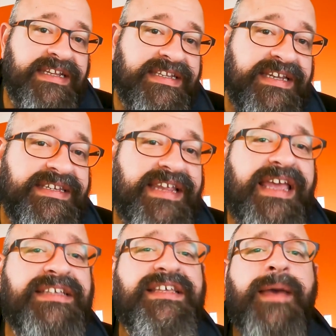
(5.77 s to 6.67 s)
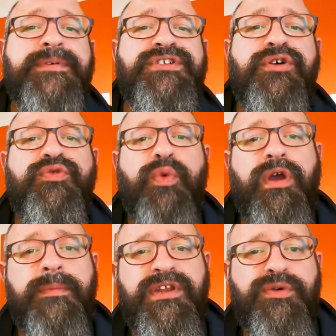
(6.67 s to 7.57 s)
and in today's episode,
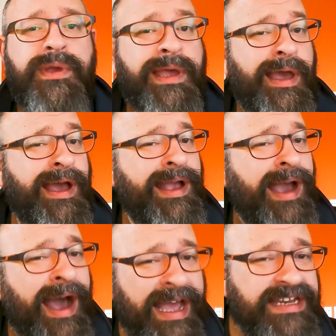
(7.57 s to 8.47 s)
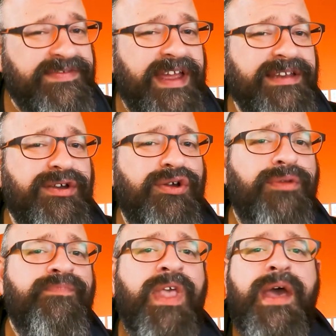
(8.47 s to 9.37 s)
we're going to be doing a kind of
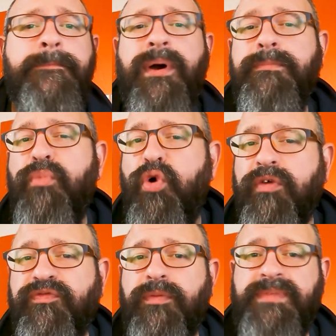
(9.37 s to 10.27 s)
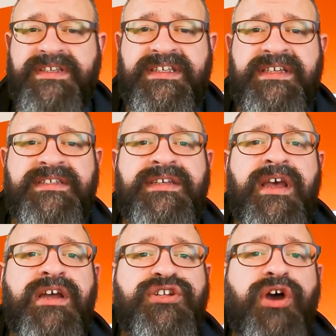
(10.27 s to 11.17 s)
technical, but more for business
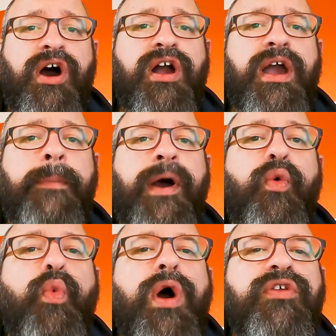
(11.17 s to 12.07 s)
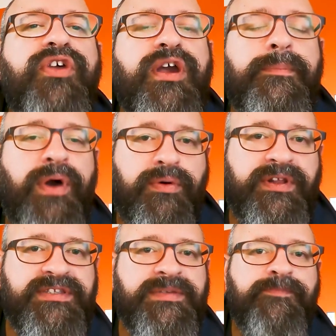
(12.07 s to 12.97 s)
talk about what are the
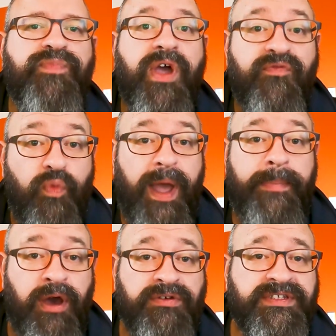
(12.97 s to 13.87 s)
components of web